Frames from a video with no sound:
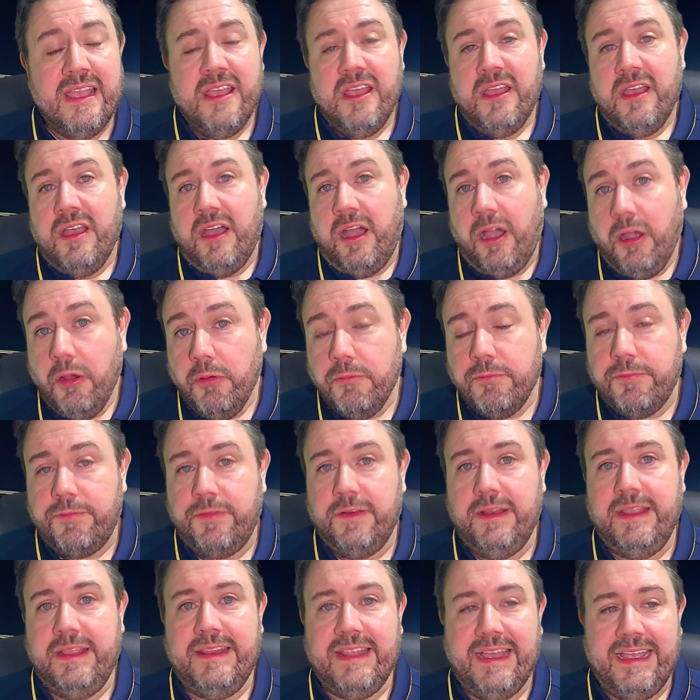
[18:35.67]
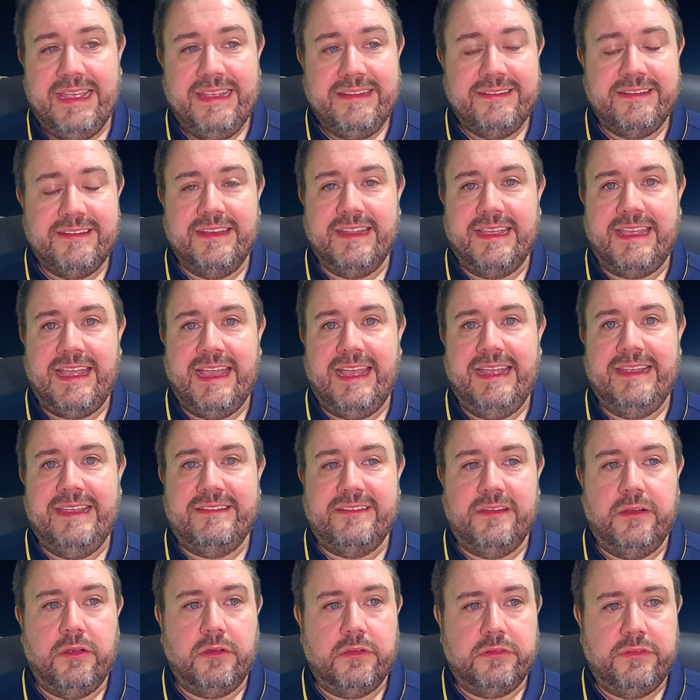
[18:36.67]
that isn't the
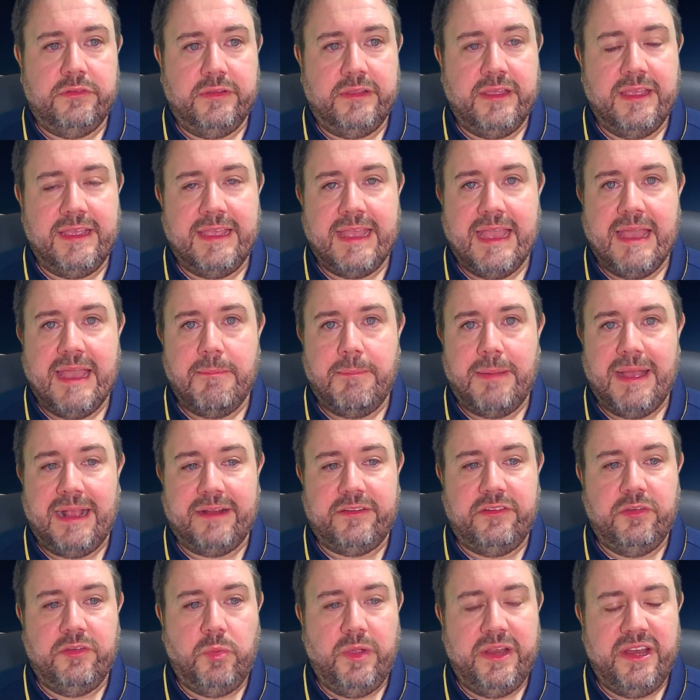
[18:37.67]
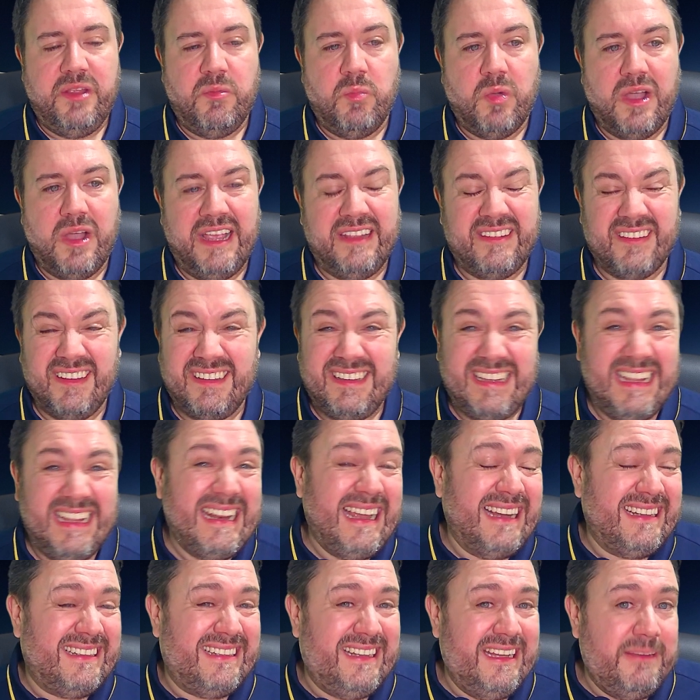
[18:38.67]
case and Oxford can get back to winning ways. I did
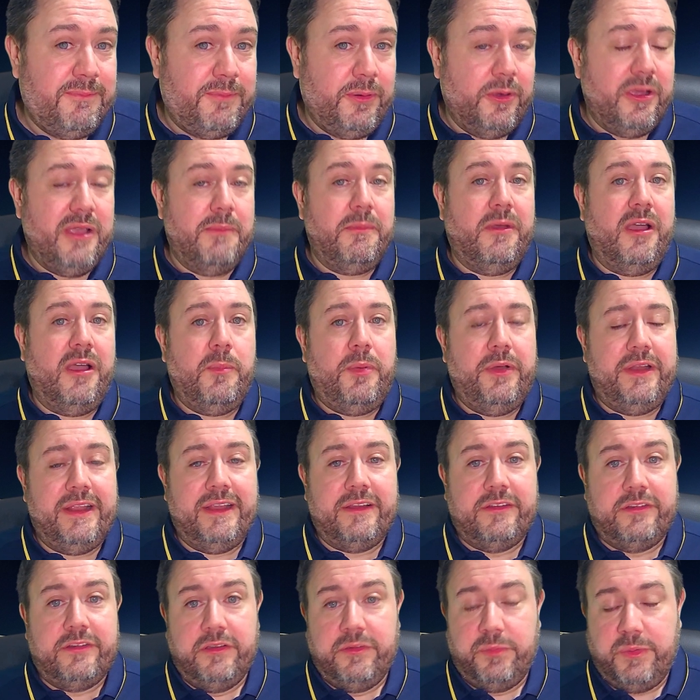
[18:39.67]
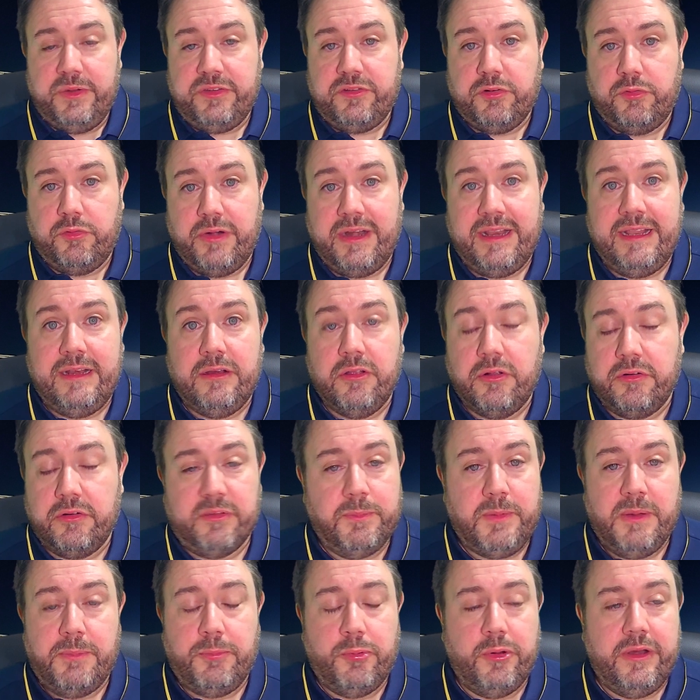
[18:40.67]
actually put in my predictions, which already looked to
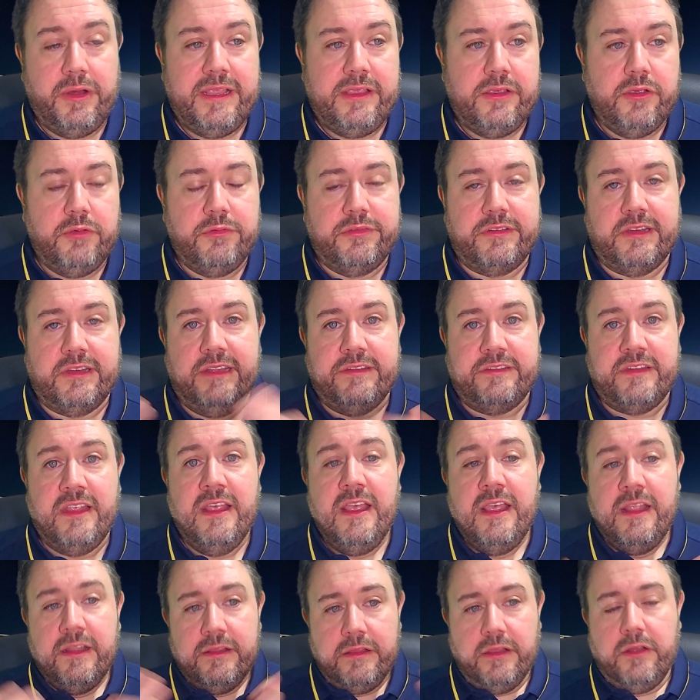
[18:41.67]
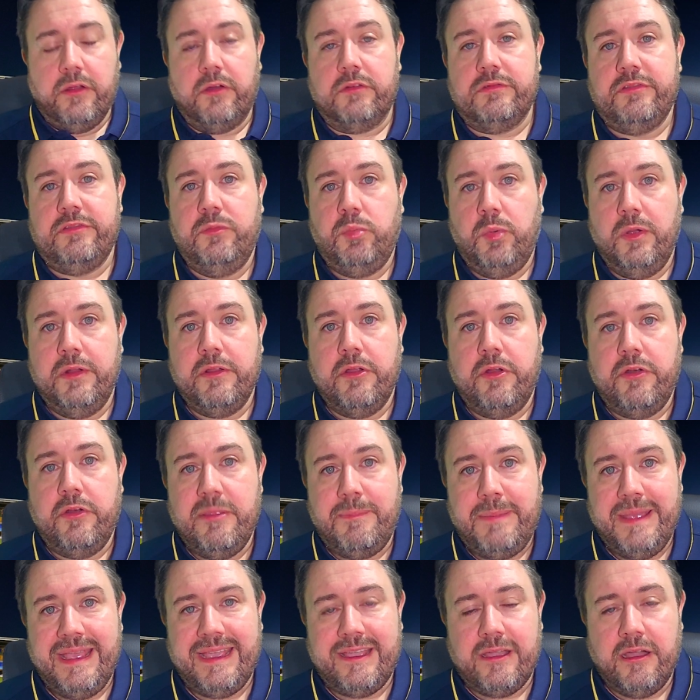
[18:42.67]
be pretty useless, that Oxford would only
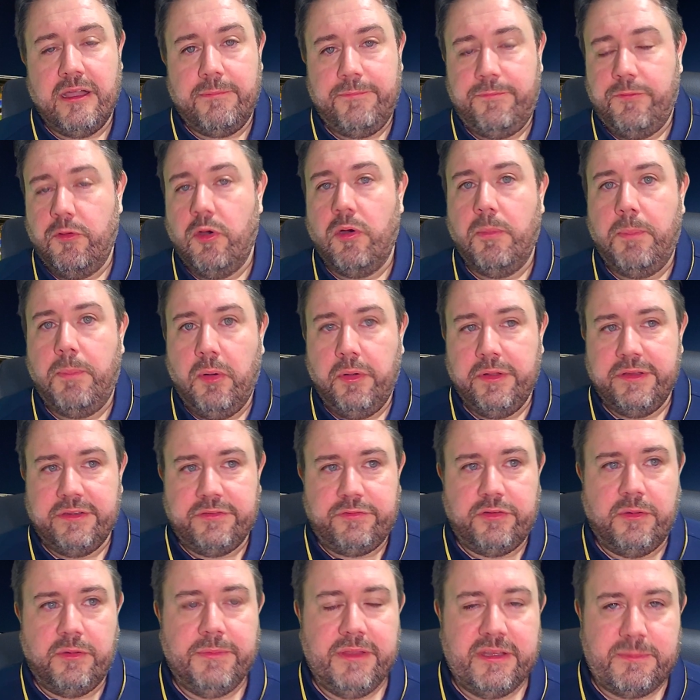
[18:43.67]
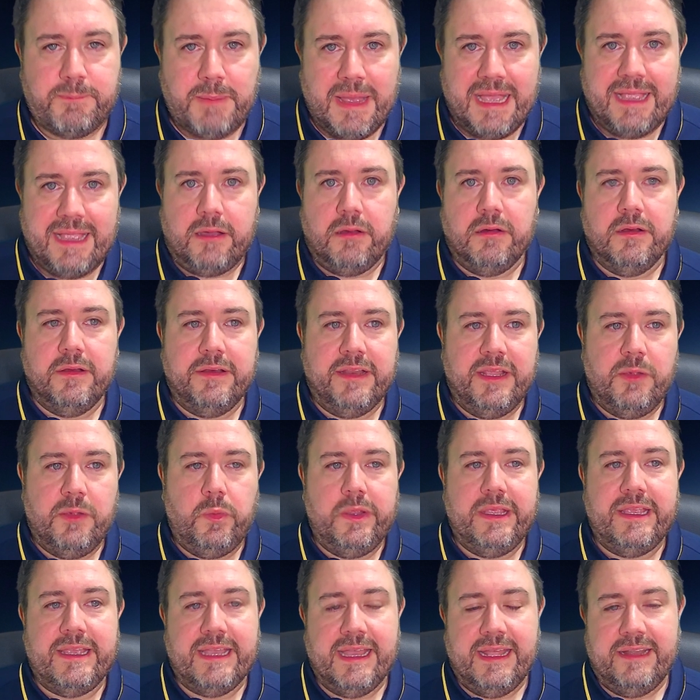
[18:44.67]
pick up 4 points from this bank holiday
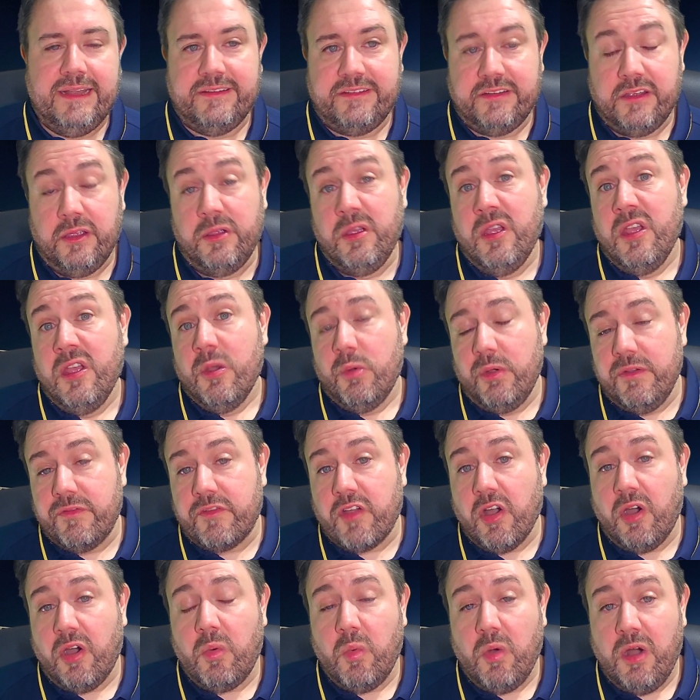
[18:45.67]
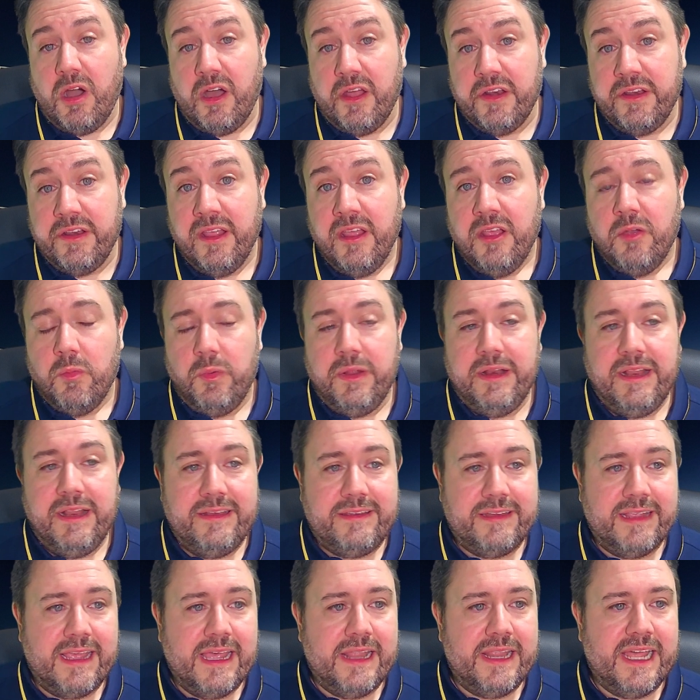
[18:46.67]
weekend. So we've got one. We
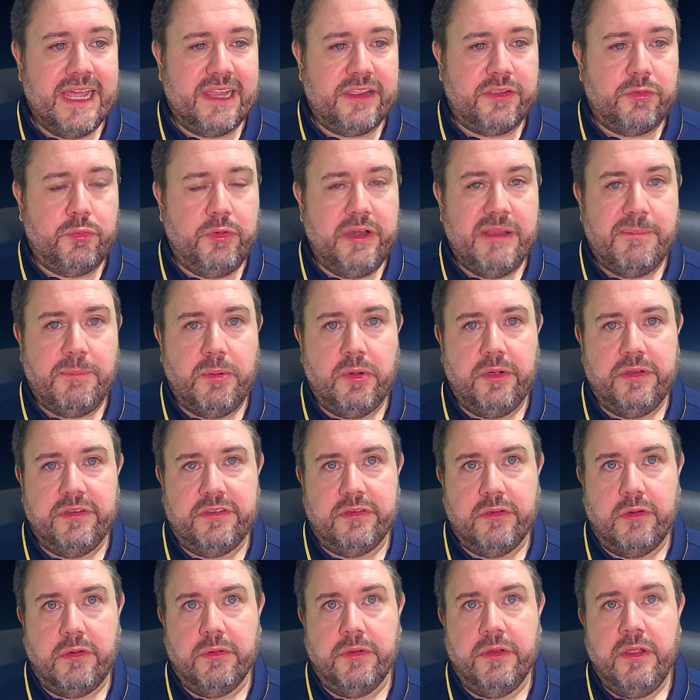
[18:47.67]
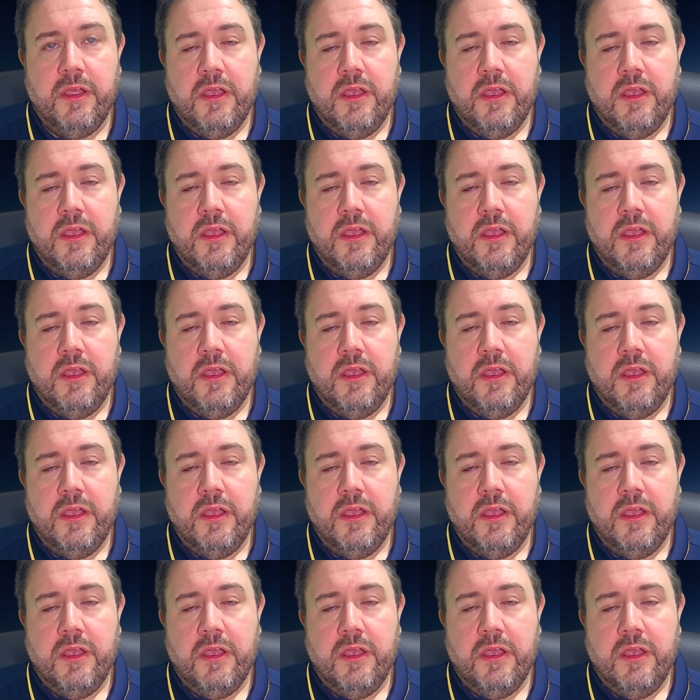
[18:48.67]
need to get that 3 points on